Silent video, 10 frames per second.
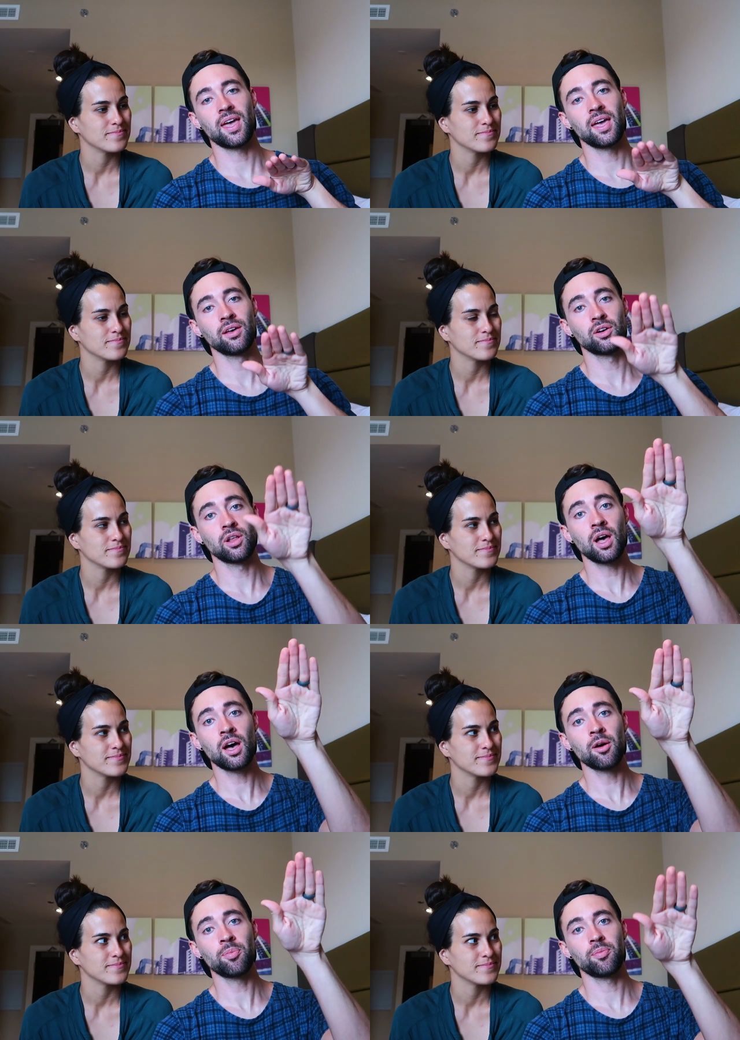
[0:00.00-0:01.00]
Speaker 1: the angle
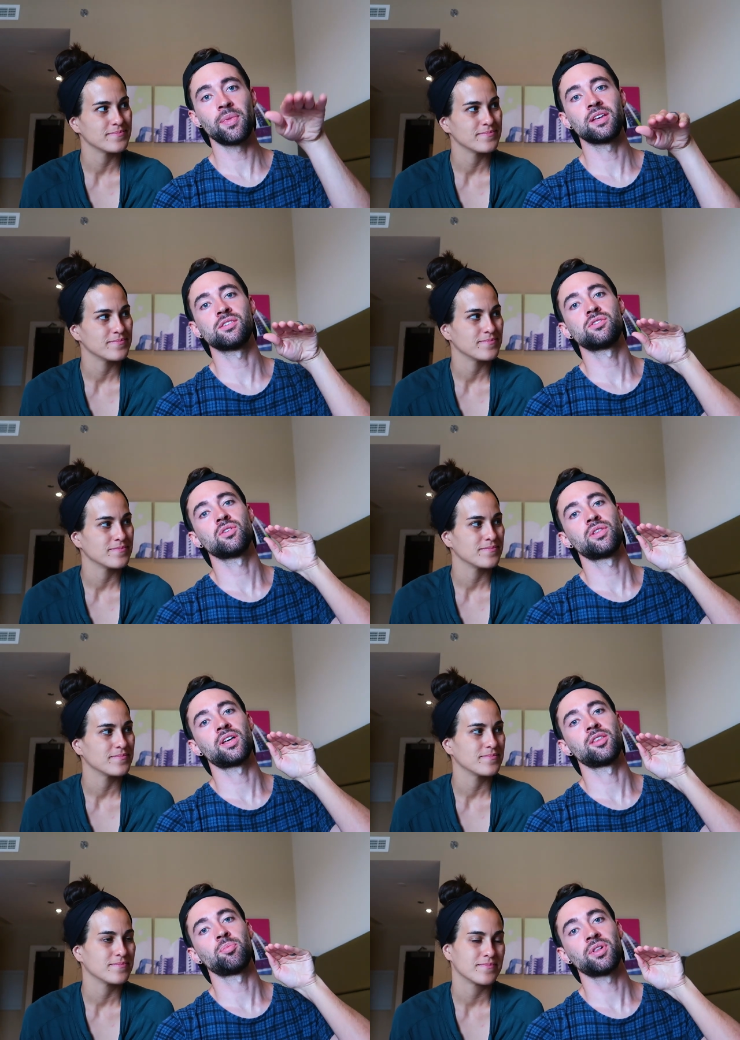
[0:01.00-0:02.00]
up makes it so
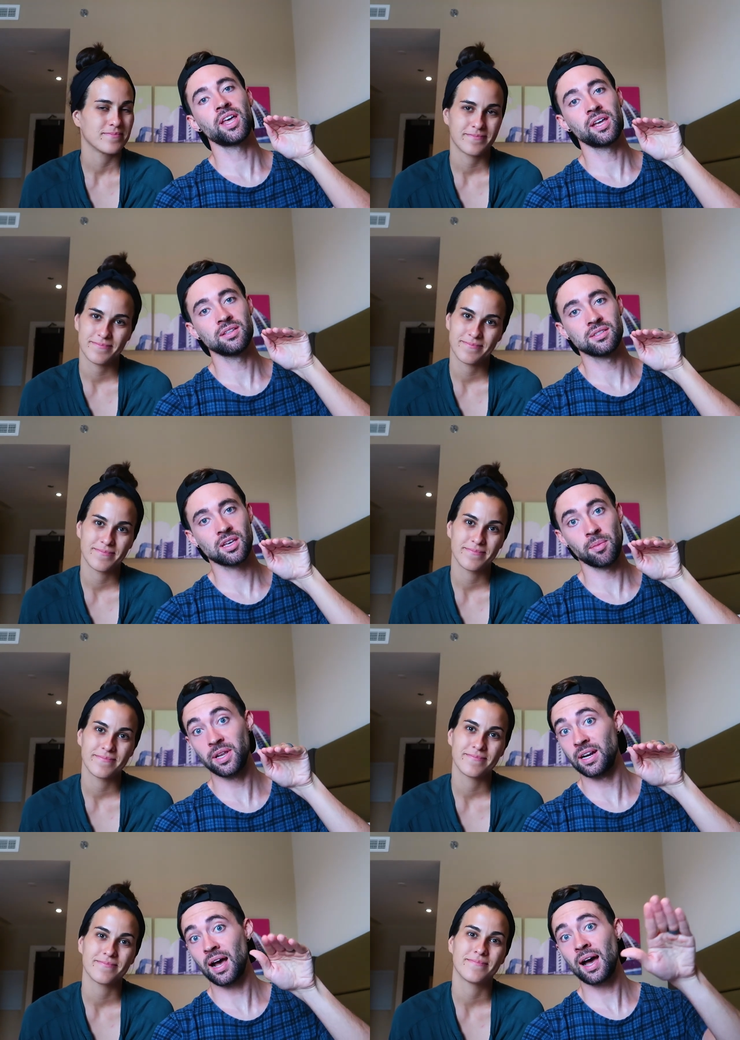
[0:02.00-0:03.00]
that the planes
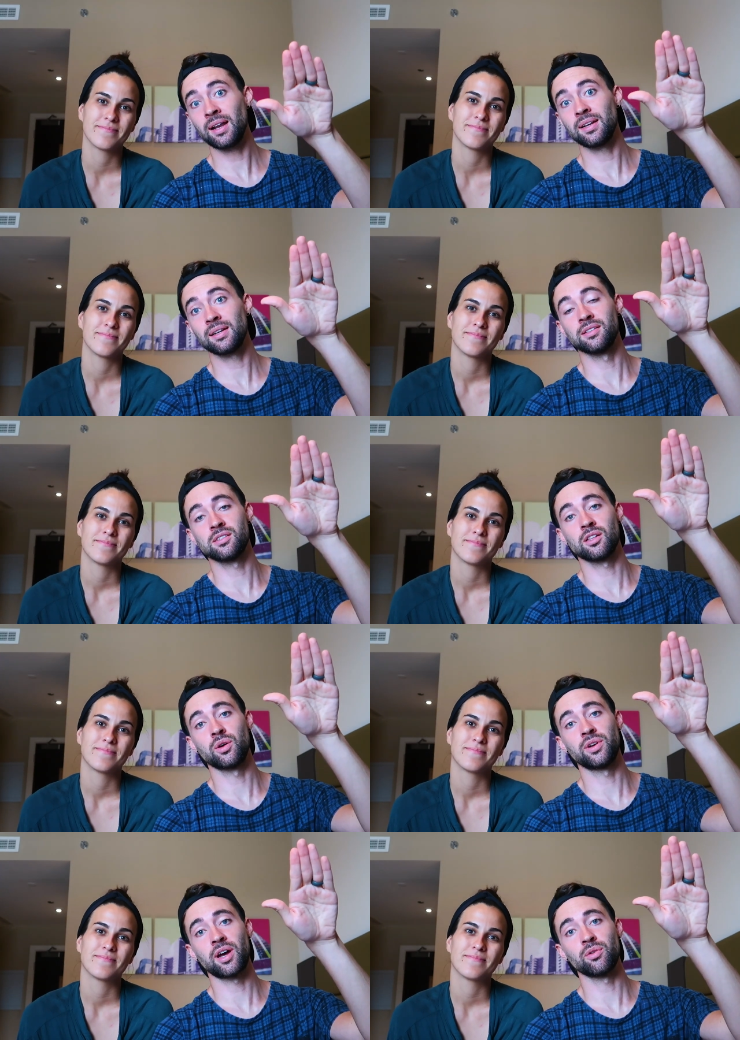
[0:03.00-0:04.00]
coming in hot can
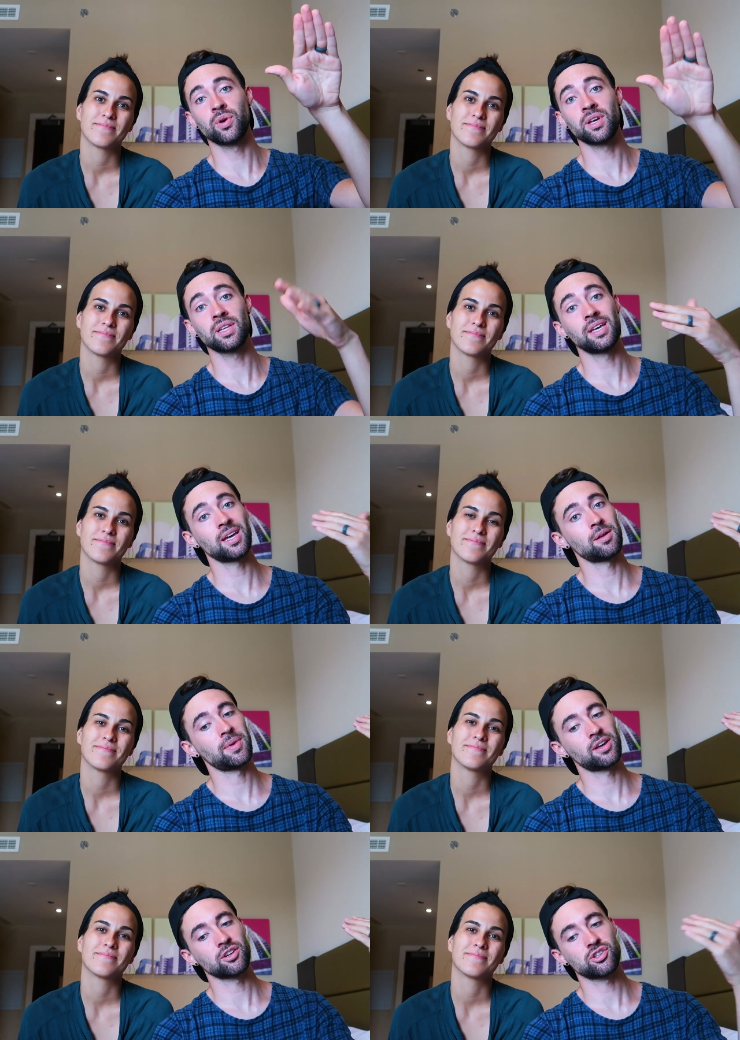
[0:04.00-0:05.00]
slow down quickly and
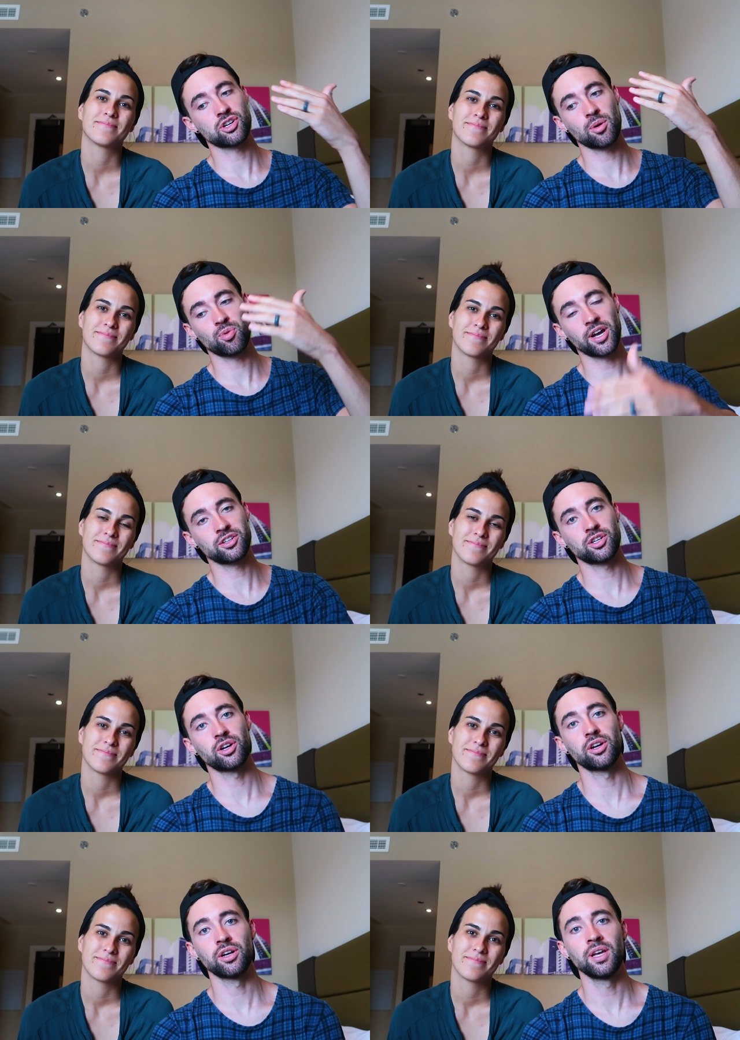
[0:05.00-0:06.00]
make a sharp right
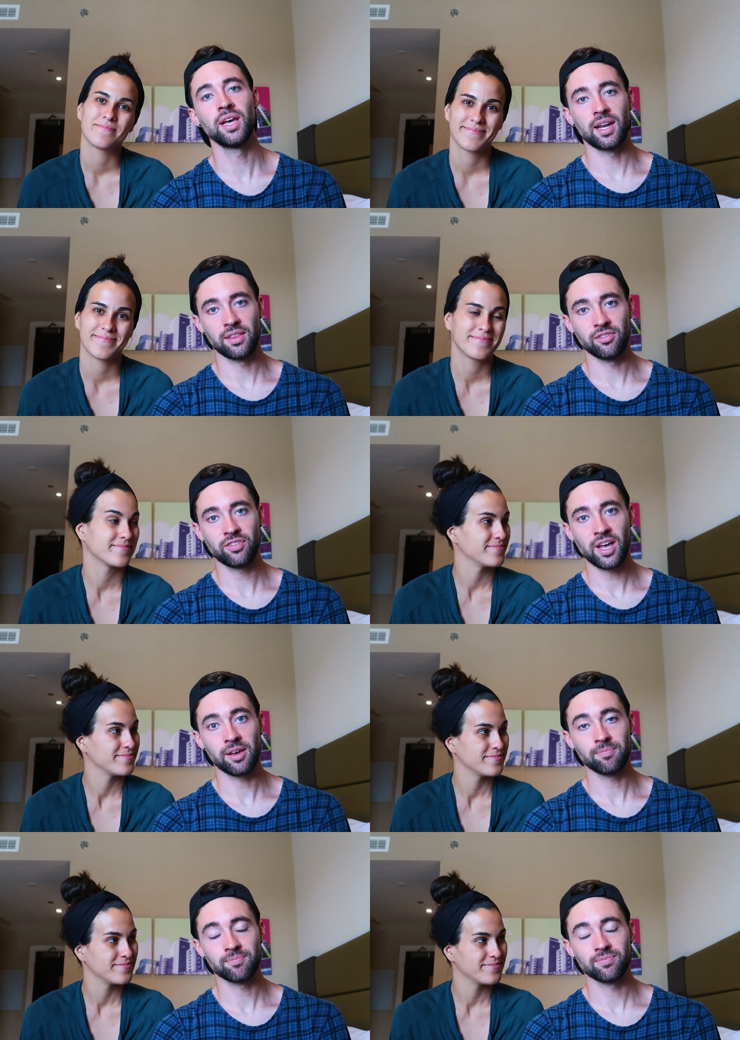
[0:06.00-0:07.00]
turn and end the flight.